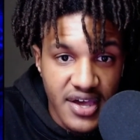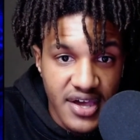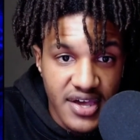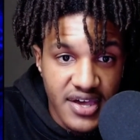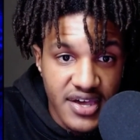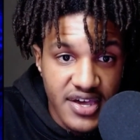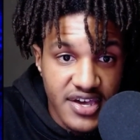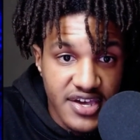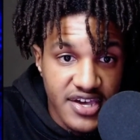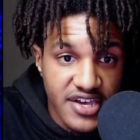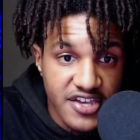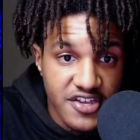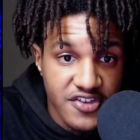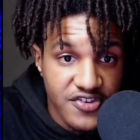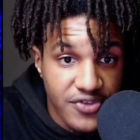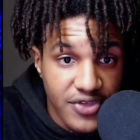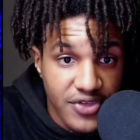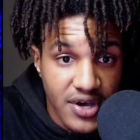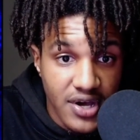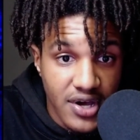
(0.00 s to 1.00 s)

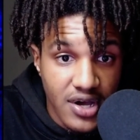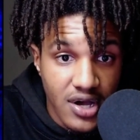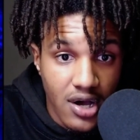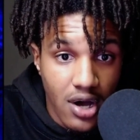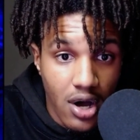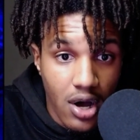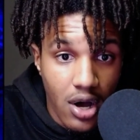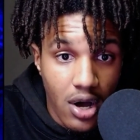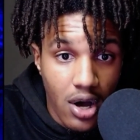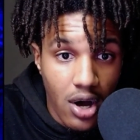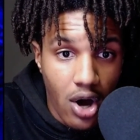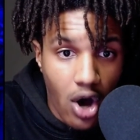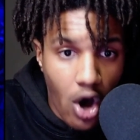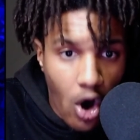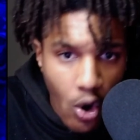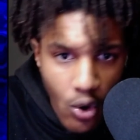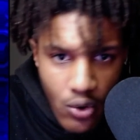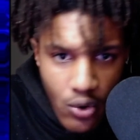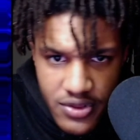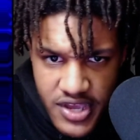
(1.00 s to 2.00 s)
is the
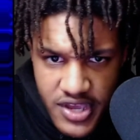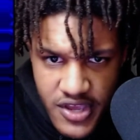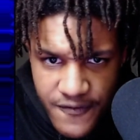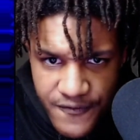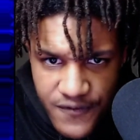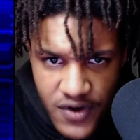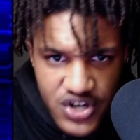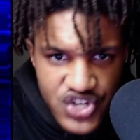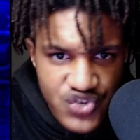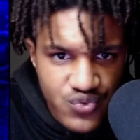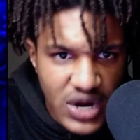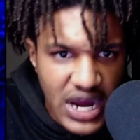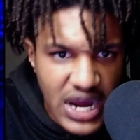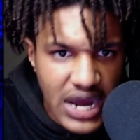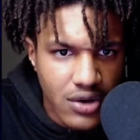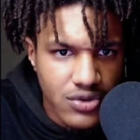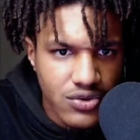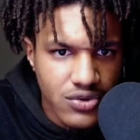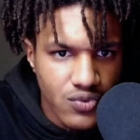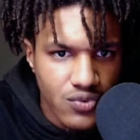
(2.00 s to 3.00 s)
only
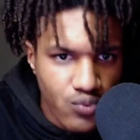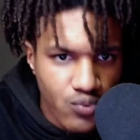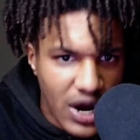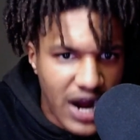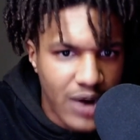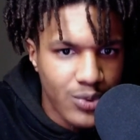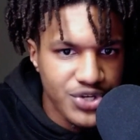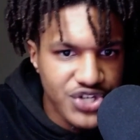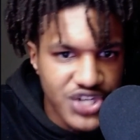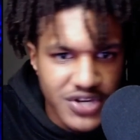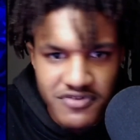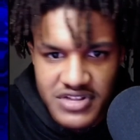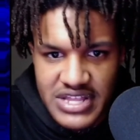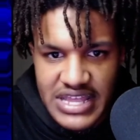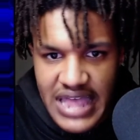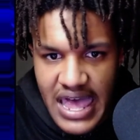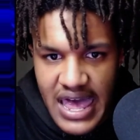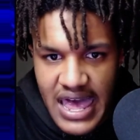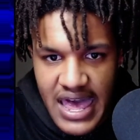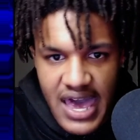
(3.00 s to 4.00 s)
first-round wide receiver that
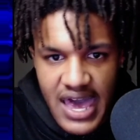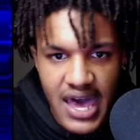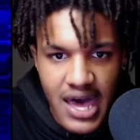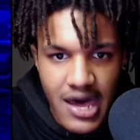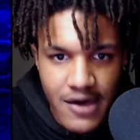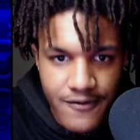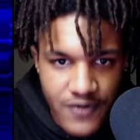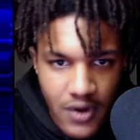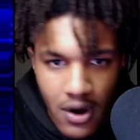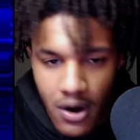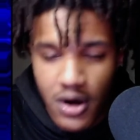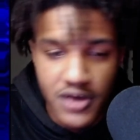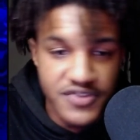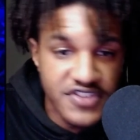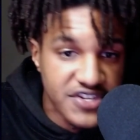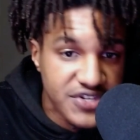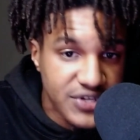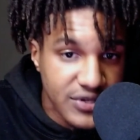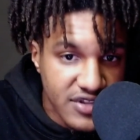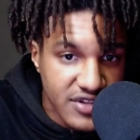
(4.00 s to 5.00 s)
I have on
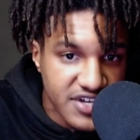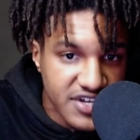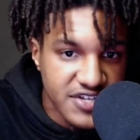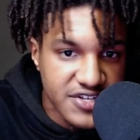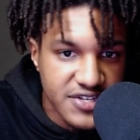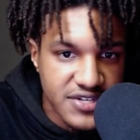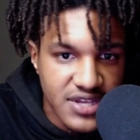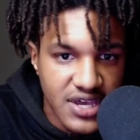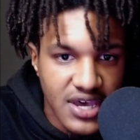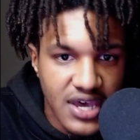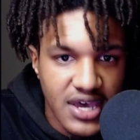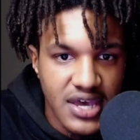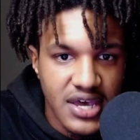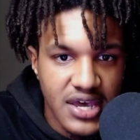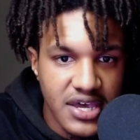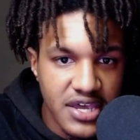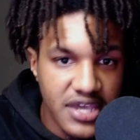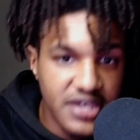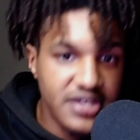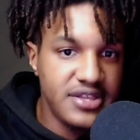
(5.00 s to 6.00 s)
this list.
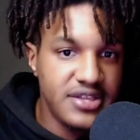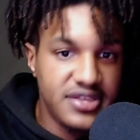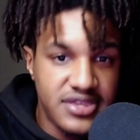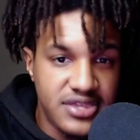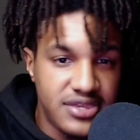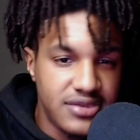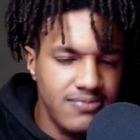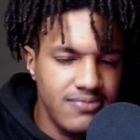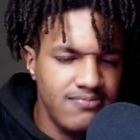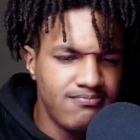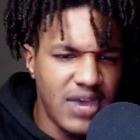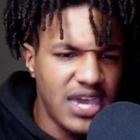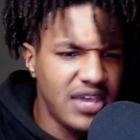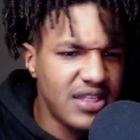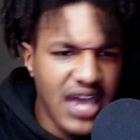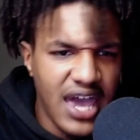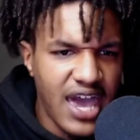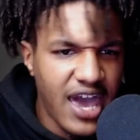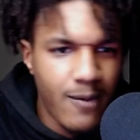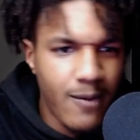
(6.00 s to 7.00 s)
He may
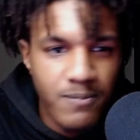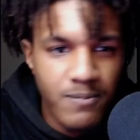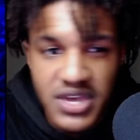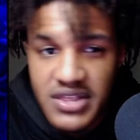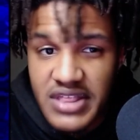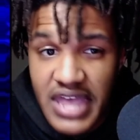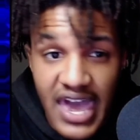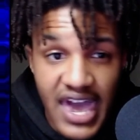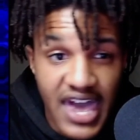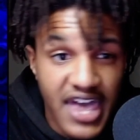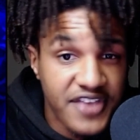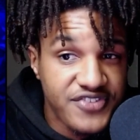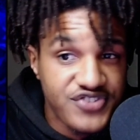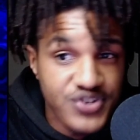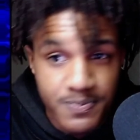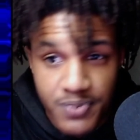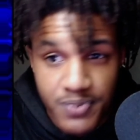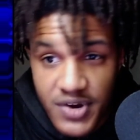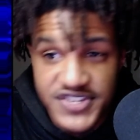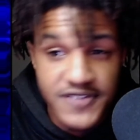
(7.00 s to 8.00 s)
not have been as
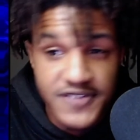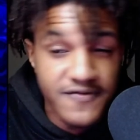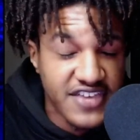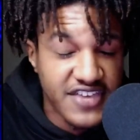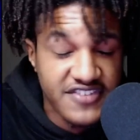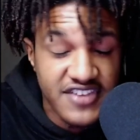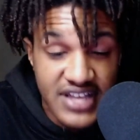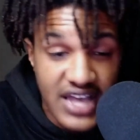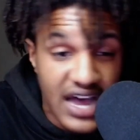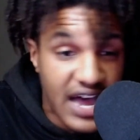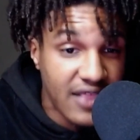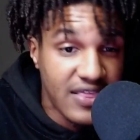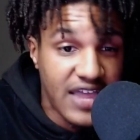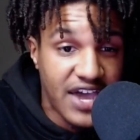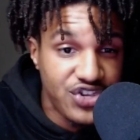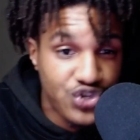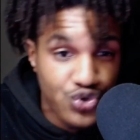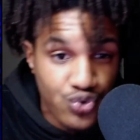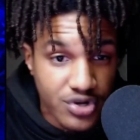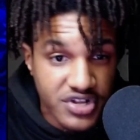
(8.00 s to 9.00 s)
impressive as a guy
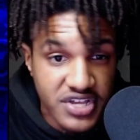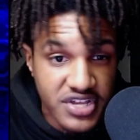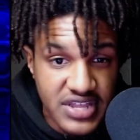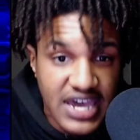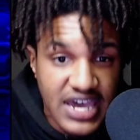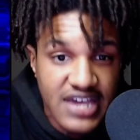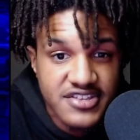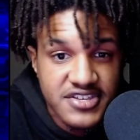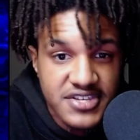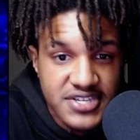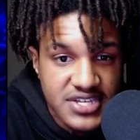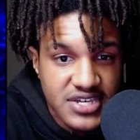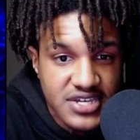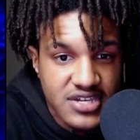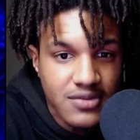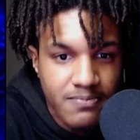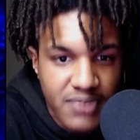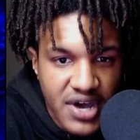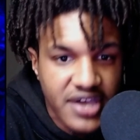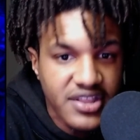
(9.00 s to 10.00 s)
like Jordan
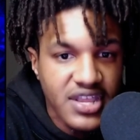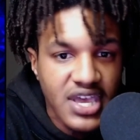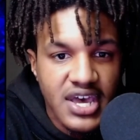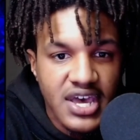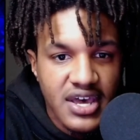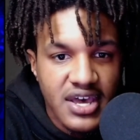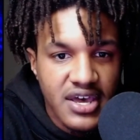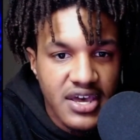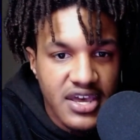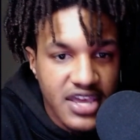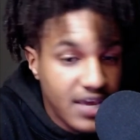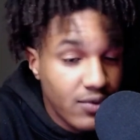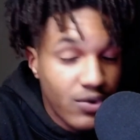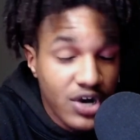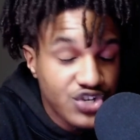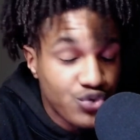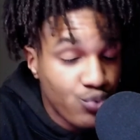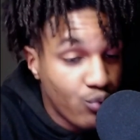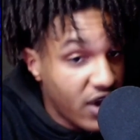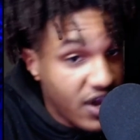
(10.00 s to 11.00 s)
Addison, but He
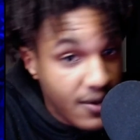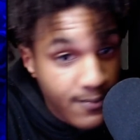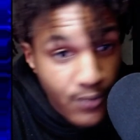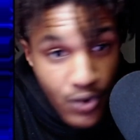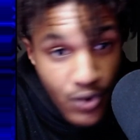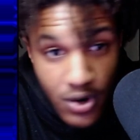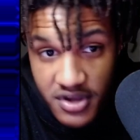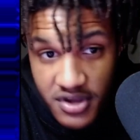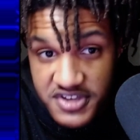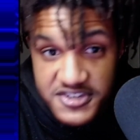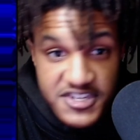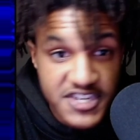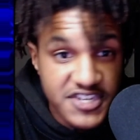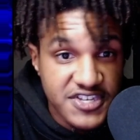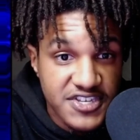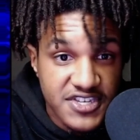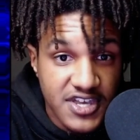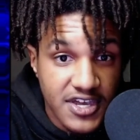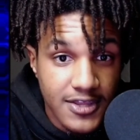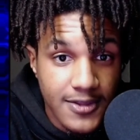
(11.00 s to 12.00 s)
was way more
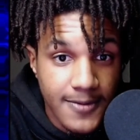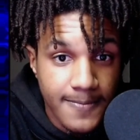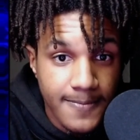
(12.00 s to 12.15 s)
consistent